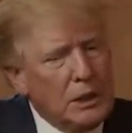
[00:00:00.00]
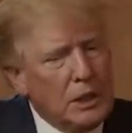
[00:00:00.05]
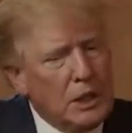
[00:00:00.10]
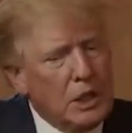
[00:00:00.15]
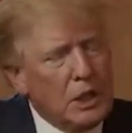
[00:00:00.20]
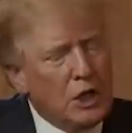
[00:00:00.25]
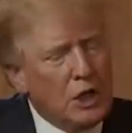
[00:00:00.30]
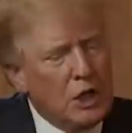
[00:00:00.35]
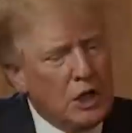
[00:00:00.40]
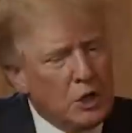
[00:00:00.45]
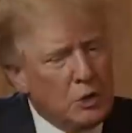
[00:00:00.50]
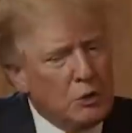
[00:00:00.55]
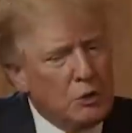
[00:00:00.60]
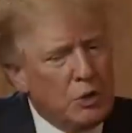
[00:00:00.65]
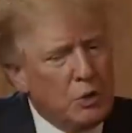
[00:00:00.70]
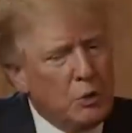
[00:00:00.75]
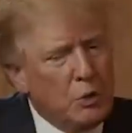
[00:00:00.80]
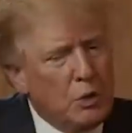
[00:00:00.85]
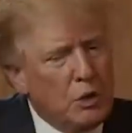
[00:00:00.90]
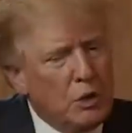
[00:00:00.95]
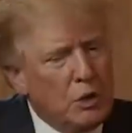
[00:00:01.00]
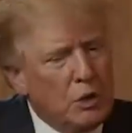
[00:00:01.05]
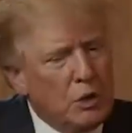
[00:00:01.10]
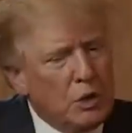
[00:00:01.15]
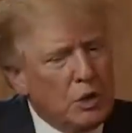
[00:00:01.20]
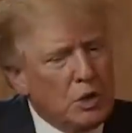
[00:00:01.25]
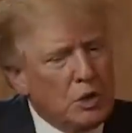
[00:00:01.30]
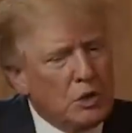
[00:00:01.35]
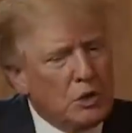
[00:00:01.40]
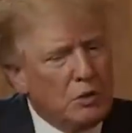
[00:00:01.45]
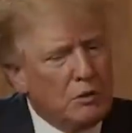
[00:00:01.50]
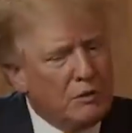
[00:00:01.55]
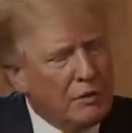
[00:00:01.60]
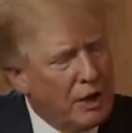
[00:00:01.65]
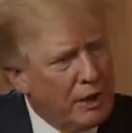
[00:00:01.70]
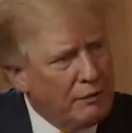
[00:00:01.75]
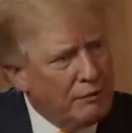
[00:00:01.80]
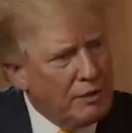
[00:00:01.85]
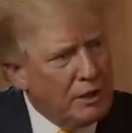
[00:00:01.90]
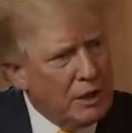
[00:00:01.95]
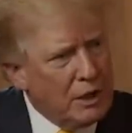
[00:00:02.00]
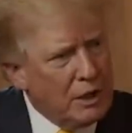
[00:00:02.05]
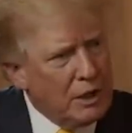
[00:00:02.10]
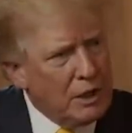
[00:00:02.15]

our country will survive it,